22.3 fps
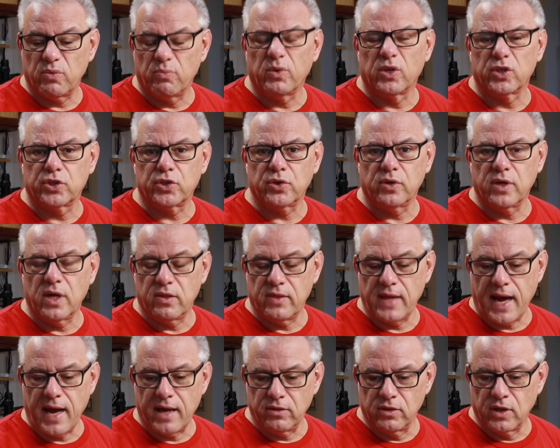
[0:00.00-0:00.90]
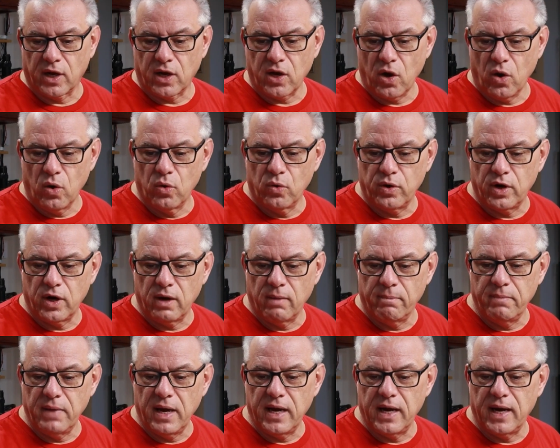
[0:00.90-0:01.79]
And we'll show you that in the code in
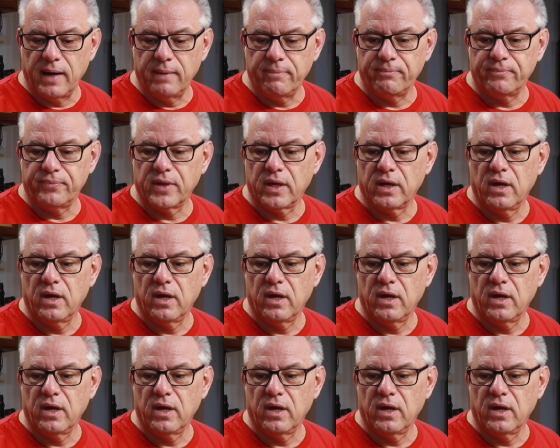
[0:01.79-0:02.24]
a minute.